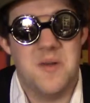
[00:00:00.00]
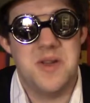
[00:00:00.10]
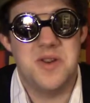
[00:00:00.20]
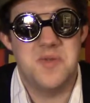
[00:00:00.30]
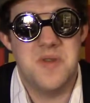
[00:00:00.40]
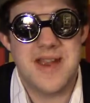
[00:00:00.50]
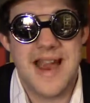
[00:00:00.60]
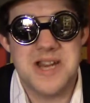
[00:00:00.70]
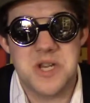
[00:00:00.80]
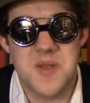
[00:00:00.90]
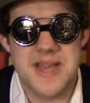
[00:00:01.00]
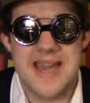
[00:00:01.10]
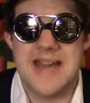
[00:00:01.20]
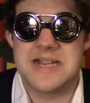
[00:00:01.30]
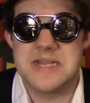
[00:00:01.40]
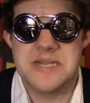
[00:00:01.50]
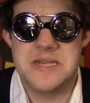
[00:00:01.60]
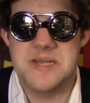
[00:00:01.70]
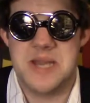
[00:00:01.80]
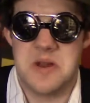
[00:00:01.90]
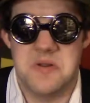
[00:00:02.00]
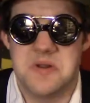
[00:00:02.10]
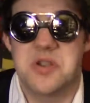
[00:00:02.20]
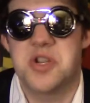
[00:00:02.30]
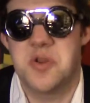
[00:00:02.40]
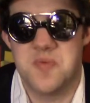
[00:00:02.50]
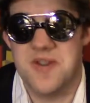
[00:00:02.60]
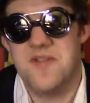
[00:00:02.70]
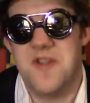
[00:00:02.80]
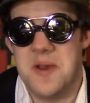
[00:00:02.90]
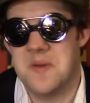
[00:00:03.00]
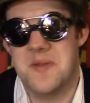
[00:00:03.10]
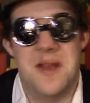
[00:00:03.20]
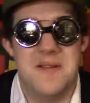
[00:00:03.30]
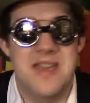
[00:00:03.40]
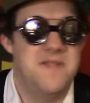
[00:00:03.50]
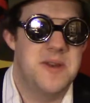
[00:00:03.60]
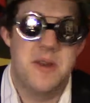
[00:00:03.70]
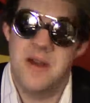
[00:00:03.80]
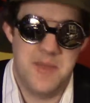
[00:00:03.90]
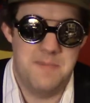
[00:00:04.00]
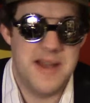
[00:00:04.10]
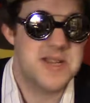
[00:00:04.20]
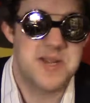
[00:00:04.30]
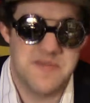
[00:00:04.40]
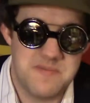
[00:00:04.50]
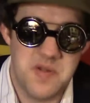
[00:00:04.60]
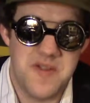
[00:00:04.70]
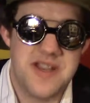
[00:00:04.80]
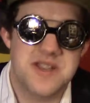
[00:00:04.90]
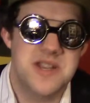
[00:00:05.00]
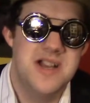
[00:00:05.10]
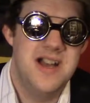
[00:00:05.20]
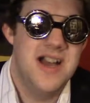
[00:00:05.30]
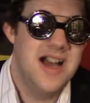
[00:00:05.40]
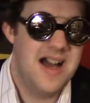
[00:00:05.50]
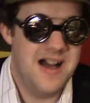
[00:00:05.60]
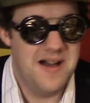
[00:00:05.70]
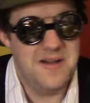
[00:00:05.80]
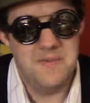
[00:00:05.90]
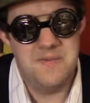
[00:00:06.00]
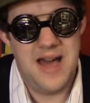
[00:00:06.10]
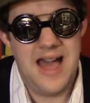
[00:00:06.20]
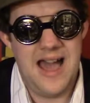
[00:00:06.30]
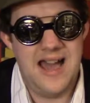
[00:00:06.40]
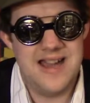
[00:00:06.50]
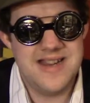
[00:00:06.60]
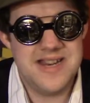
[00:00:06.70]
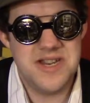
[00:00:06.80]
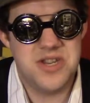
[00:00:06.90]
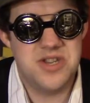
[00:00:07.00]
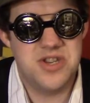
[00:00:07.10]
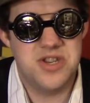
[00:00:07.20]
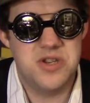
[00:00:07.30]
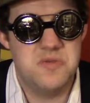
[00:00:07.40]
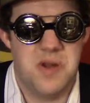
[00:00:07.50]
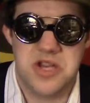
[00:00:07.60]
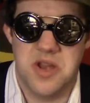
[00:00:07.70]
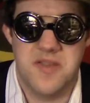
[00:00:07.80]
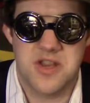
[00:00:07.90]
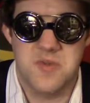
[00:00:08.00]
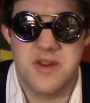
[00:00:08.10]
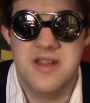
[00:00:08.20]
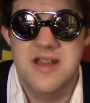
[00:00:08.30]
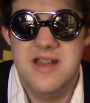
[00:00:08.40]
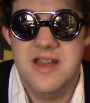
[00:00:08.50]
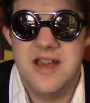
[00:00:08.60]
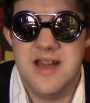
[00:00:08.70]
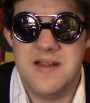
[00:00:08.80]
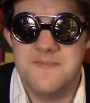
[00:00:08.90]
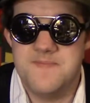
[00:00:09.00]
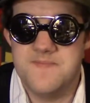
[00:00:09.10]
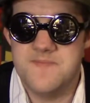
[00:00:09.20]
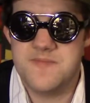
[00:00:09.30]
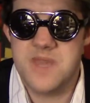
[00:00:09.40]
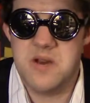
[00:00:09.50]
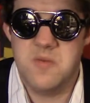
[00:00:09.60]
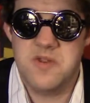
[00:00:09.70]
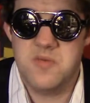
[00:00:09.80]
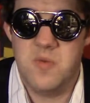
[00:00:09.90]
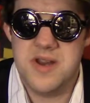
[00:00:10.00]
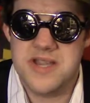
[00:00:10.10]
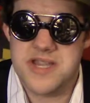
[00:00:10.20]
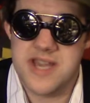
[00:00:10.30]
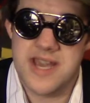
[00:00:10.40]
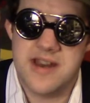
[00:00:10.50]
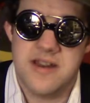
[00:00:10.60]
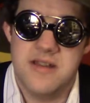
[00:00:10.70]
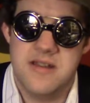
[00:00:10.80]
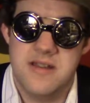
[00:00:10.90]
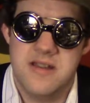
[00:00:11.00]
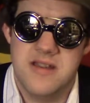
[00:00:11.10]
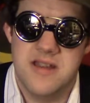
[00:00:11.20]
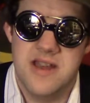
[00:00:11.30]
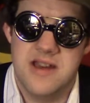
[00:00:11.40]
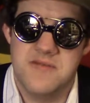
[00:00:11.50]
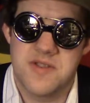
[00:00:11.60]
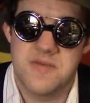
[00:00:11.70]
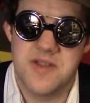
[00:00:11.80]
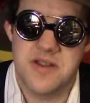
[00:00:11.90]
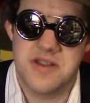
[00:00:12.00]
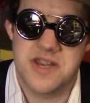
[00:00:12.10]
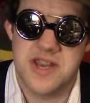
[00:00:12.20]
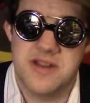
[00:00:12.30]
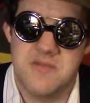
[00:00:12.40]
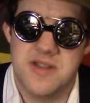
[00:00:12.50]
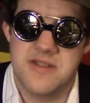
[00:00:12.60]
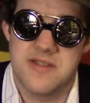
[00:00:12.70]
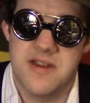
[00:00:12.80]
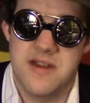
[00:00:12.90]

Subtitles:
do occasionally get the urge to riff here and there, even on the best of movies. It didn't too much on this one. There was one scene, and it was a really good scene with